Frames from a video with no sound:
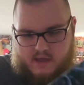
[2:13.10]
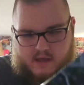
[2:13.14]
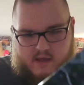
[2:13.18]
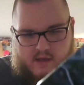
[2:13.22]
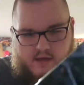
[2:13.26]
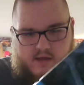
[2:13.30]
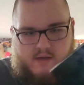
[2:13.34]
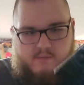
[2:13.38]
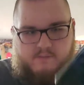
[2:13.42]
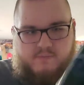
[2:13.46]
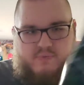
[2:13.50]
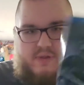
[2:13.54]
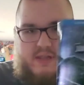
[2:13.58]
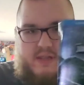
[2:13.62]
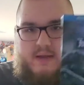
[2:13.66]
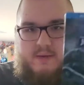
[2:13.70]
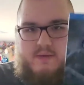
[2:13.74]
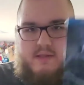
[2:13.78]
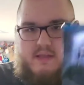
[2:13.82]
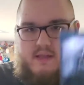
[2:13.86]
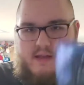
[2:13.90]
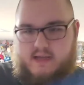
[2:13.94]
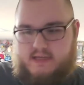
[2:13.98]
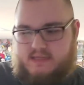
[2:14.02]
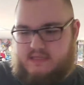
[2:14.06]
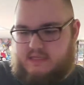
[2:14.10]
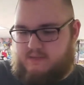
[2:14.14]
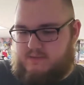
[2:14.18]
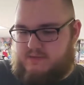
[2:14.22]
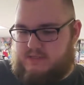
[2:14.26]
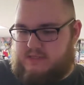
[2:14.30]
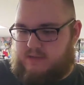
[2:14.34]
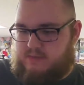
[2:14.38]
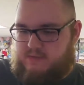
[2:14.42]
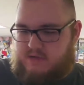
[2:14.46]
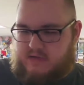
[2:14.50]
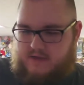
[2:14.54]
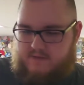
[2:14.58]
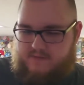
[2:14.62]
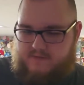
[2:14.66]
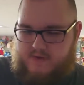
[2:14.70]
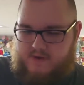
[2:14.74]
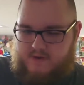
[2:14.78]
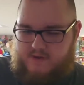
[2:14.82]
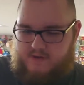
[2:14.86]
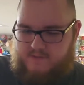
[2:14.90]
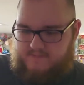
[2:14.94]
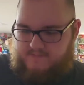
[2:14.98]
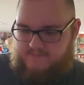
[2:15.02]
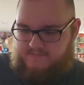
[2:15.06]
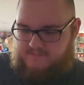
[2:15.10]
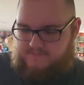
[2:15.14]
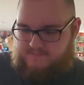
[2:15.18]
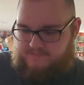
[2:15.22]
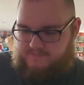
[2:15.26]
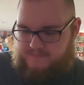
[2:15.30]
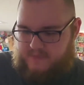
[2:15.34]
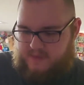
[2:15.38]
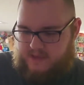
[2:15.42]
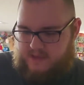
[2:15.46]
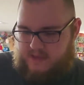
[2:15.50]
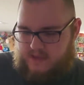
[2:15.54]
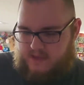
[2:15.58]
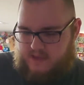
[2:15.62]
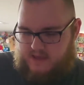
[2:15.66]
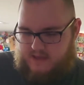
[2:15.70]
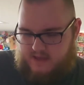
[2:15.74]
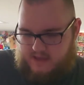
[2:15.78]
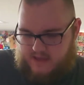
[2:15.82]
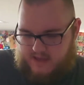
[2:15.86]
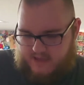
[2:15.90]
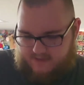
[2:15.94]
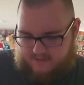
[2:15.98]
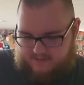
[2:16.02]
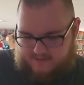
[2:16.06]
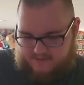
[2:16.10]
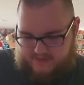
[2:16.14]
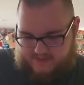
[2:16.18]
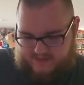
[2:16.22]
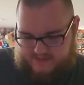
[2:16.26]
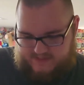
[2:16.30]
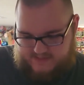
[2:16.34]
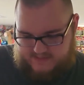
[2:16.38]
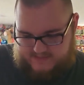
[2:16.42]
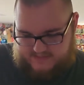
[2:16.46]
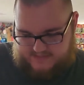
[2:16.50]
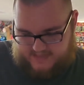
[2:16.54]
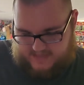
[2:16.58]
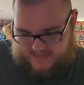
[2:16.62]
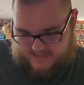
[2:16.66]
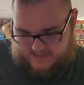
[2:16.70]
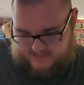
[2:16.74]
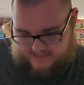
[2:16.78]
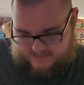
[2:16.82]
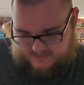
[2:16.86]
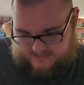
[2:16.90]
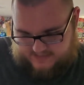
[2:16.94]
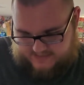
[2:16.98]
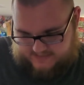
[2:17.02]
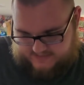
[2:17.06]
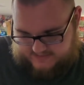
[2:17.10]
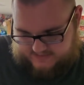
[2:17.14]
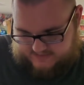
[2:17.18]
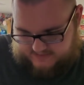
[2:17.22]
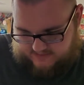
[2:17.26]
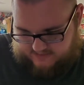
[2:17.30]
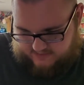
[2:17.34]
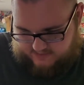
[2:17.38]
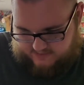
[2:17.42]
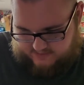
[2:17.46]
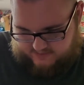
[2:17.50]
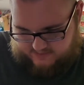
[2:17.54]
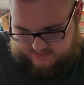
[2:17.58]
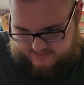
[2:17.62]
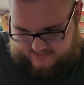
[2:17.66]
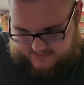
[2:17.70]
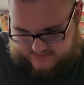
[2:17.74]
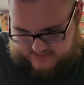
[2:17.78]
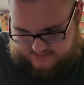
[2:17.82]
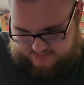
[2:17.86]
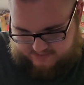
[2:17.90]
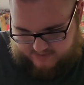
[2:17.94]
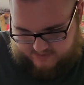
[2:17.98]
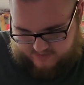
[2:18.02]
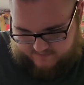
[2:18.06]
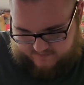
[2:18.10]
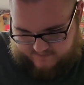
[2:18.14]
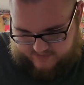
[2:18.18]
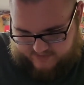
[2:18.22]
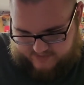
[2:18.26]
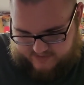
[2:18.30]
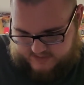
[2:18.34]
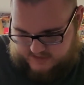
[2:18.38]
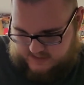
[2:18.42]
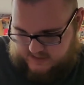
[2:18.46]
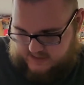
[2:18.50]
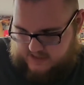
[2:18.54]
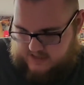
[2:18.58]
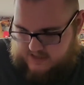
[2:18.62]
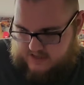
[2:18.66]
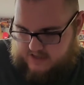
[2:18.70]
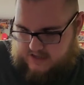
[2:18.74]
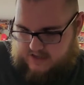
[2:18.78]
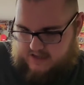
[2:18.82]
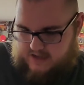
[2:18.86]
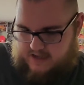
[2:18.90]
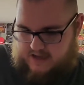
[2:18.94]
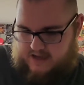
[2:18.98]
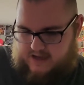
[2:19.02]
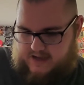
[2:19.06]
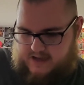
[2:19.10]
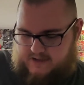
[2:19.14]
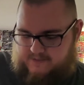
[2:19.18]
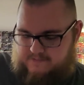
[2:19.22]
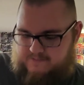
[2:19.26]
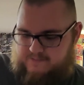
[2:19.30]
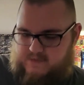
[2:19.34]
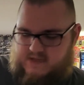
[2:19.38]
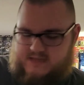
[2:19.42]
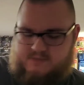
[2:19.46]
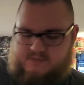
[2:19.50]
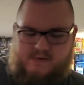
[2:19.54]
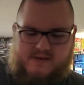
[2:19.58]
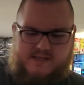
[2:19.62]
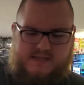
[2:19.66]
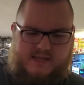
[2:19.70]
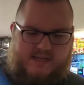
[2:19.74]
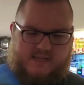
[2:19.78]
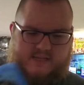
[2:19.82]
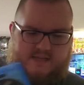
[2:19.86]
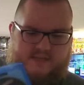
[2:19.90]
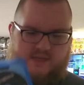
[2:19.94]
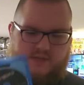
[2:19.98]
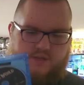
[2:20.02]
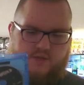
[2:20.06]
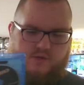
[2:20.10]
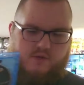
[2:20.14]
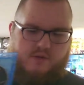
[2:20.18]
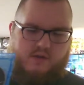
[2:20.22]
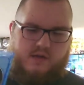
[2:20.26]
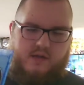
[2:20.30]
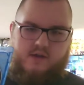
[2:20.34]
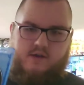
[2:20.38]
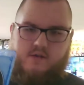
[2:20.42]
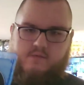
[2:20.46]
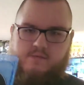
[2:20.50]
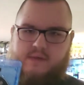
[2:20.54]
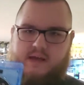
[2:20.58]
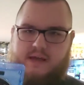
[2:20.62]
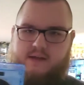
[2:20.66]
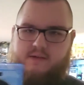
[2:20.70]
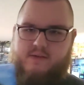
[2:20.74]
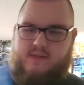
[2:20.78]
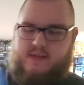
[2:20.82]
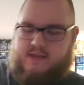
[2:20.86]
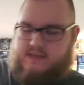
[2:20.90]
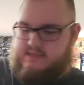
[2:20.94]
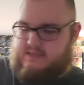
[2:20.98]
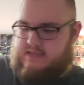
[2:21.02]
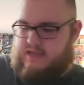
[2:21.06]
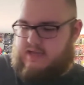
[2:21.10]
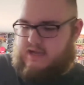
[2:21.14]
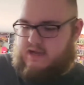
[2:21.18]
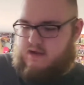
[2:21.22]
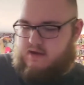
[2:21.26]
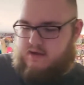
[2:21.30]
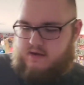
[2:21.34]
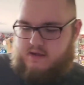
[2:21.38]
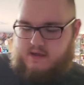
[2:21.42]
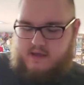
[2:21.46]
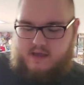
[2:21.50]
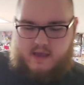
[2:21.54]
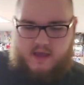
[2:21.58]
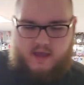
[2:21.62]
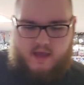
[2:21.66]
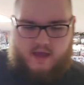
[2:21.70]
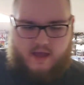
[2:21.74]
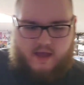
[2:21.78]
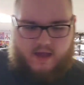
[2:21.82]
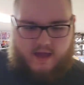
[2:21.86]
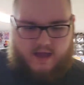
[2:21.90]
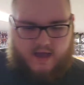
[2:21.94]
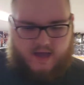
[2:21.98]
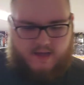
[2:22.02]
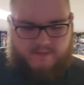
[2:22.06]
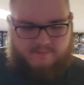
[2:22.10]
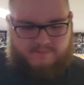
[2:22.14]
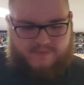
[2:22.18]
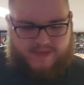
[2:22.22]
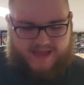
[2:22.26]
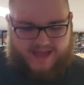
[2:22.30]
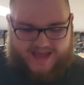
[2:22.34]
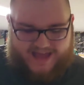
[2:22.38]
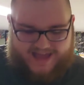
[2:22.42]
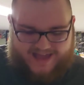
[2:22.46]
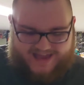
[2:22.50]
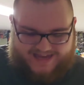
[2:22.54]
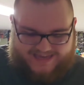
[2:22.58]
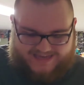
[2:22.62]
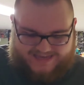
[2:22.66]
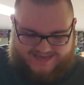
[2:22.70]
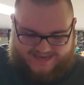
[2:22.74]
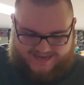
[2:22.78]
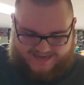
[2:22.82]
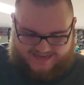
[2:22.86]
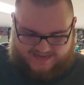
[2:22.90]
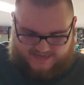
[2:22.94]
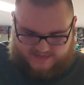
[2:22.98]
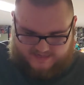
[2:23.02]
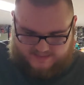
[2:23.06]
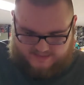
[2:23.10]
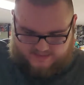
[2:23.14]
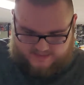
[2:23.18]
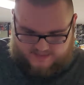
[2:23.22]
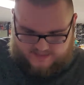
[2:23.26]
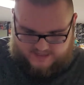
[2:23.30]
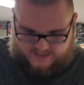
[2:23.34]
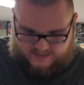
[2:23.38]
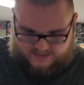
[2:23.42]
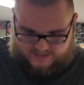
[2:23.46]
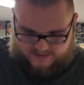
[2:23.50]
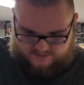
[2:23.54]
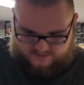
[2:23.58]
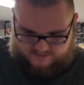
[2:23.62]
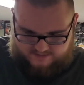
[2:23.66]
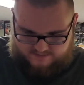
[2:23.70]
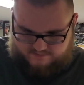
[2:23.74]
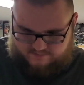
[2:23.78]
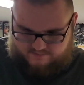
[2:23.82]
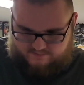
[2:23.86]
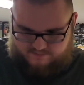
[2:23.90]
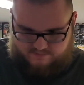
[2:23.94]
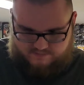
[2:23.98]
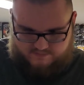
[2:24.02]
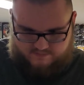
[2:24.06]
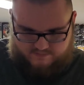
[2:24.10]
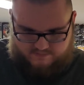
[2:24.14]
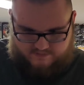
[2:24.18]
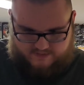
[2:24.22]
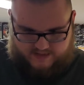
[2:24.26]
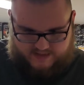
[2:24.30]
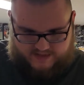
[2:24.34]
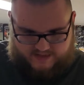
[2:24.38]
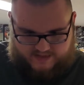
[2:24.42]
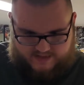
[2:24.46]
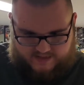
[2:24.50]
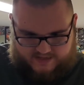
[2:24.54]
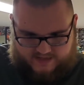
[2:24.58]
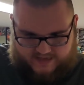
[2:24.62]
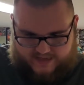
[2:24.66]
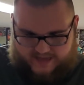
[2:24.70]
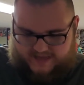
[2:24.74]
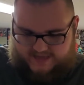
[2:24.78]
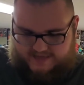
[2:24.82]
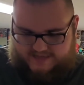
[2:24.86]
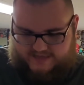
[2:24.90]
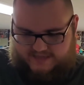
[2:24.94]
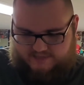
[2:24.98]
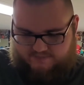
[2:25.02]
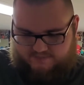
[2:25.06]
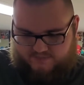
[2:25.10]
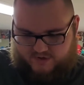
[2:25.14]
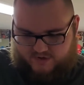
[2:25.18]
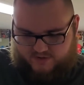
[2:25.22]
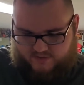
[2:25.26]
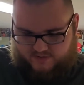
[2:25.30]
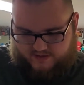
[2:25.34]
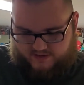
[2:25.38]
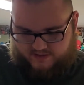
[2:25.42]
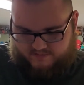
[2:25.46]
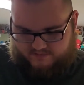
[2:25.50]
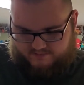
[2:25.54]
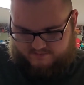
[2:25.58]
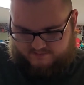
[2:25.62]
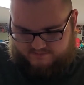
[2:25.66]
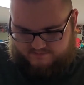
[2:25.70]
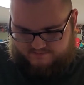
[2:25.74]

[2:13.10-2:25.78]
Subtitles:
complete with a nice little slip cover. Everything's inside. The discs are loose. That's perfect. It's missing its digital code, but everything's there. I technically, and the case is broken.